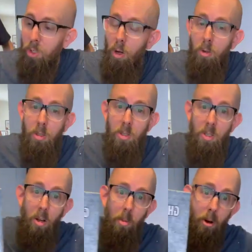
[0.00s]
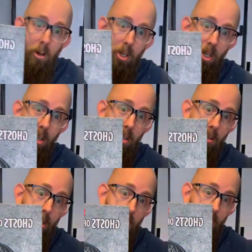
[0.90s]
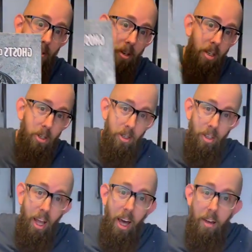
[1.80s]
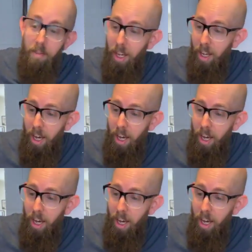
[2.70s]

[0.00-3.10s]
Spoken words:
Ghost of Saltmarsh Sinister Silver Edition live.